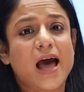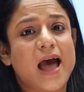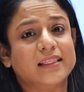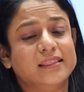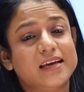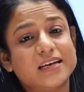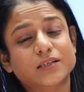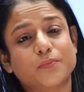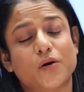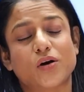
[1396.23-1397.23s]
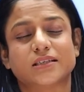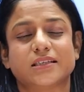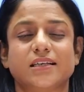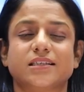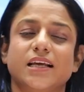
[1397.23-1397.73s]
and this
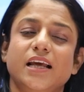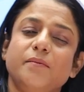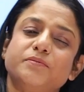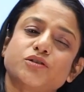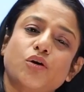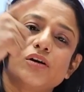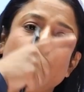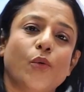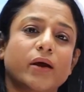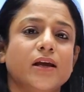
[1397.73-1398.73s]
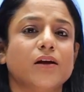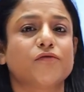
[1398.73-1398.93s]
process keeps on going